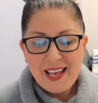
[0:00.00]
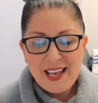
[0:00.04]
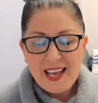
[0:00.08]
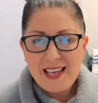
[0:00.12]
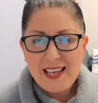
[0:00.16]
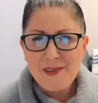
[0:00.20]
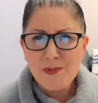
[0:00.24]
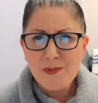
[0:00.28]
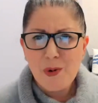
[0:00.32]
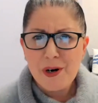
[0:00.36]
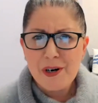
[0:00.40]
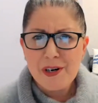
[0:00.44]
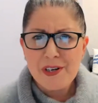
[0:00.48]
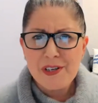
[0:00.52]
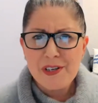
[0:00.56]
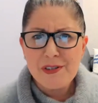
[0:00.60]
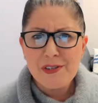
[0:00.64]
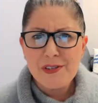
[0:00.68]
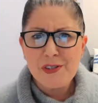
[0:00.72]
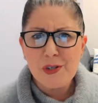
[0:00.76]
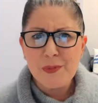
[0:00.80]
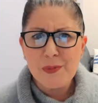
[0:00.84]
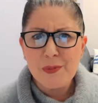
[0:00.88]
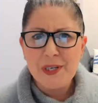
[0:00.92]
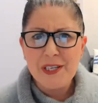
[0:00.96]
And where are you
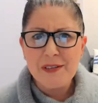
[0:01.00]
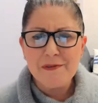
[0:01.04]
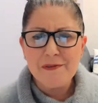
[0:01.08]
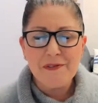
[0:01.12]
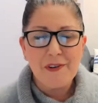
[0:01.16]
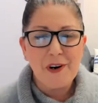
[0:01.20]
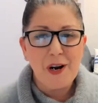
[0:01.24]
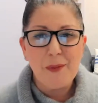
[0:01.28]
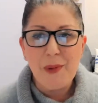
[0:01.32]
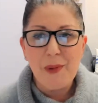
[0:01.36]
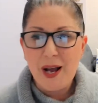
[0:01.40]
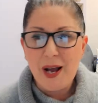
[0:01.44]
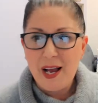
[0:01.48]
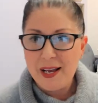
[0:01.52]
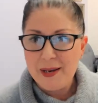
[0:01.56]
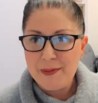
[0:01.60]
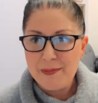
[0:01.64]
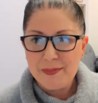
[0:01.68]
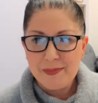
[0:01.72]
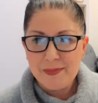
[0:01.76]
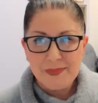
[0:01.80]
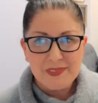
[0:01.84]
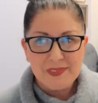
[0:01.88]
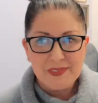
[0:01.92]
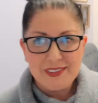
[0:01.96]
zooming in from?
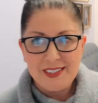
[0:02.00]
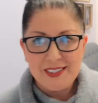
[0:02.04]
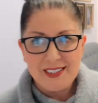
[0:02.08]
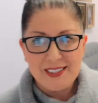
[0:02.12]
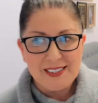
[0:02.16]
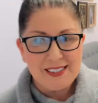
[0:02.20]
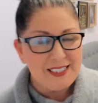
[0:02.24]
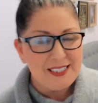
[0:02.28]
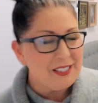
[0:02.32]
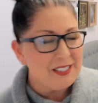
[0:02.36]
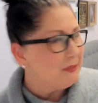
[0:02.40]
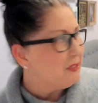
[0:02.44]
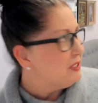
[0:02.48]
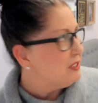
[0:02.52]
I'm in San